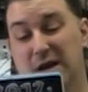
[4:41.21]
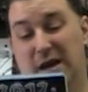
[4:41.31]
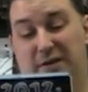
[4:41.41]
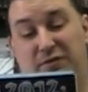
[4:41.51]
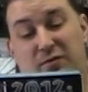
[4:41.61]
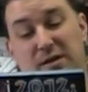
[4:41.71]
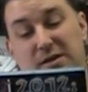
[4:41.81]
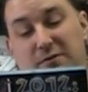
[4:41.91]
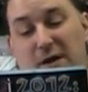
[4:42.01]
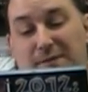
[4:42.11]
as 20
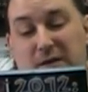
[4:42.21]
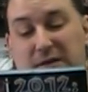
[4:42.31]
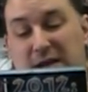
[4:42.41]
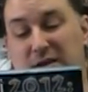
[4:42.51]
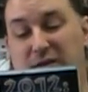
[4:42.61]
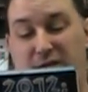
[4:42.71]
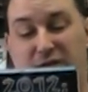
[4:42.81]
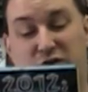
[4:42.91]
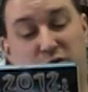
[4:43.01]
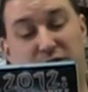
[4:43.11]
graphic tales,
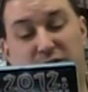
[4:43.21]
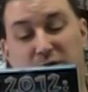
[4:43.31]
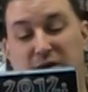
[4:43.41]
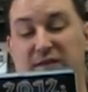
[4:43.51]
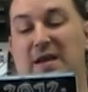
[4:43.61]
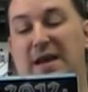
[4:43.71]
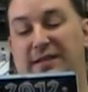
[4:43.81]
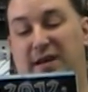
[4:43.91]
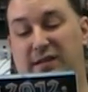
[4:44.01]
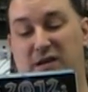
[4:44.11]
short stories, and
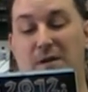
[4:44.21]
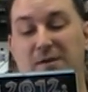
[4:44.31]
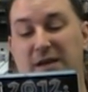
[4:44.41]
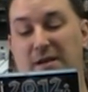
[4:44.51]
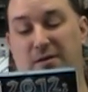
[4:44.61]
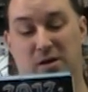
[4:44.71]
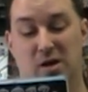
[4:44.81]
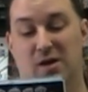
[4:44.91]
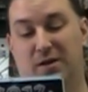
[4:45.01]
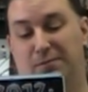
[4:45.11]
essays come together
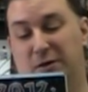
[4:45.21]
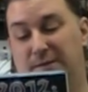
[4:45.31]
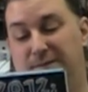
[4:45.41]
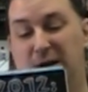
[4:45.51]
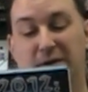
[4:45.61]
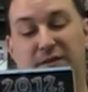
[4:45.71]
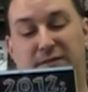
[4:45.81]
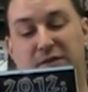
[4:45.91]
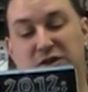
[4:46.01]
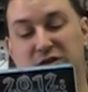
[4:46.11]
to bring various
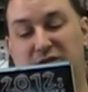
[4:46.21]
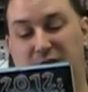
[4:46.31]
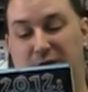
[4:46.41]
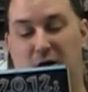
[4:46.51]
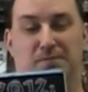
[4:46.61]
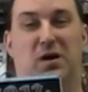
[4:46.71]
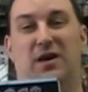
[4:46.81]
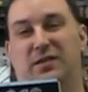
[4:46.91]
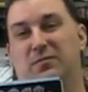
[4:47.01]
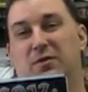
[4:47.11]
visions of our
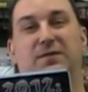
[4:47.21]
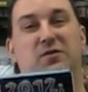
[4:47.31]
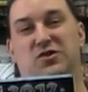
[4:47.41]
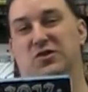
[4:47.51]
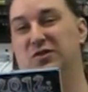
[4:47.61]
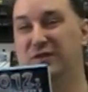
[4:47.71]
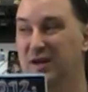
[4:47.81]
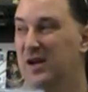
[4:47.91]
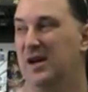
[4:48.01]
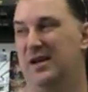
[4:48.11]
possible futures.
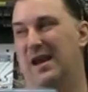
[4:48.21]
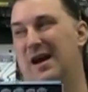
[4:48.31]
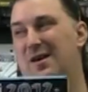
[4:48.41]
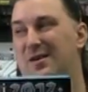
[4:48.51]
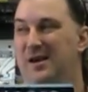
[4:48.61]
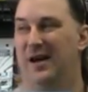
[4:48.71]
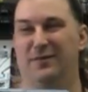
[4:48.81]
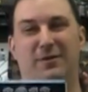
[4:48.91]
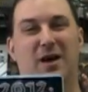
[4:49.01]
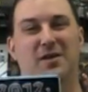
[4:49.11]
Now, as
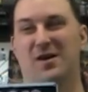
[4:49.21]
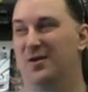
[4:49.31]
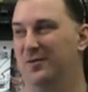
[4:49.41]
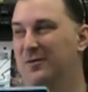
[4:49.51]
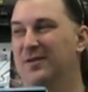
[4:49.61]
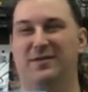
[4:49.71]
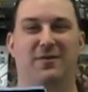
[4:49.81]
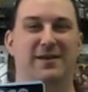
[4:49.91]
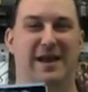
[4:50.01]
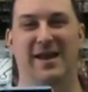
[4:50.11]
we all know, the world's
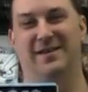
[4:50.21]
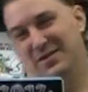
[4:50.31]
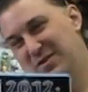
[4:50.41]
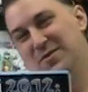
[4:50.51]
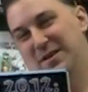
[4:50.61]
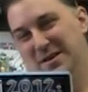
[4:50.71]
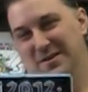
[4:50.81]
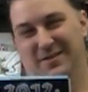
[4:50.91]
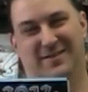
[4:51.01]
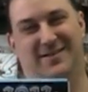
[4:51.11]
going to end in 2
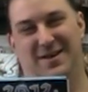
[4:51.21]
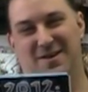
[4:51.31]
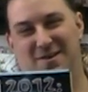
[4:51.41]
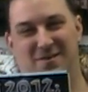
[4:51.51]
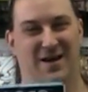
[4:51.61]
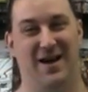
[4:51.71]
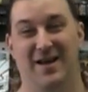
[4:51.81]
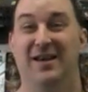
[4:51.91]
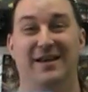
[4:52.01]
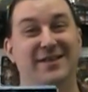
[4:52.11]
years, so
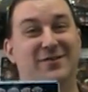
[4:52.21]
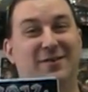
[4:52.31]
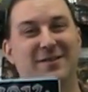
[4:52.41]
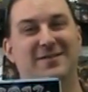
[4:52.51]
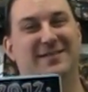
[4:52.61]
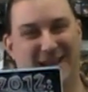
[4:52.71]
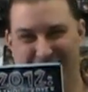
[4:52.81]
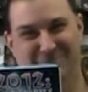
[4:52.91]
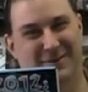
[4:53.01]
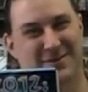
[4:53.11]
enjoy your
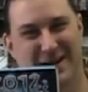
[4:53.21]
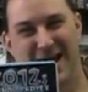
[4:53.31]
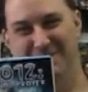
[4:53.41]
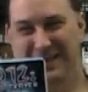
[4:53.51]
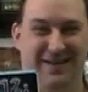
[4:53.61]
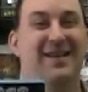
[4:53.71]
sex while you have it,